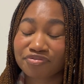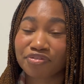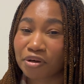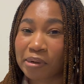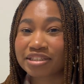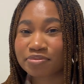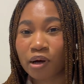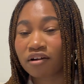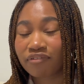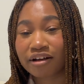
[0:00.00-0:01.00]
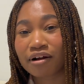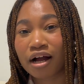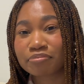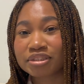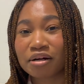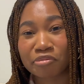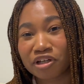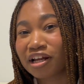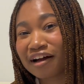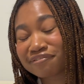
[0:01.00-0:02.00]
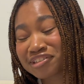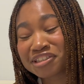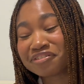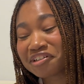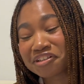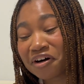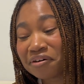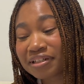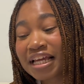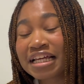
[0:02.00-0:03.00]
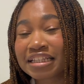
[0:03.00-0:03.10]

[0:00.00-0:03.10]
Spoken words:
for my Spotify Wrapped, I'm gonna have to leave it alone.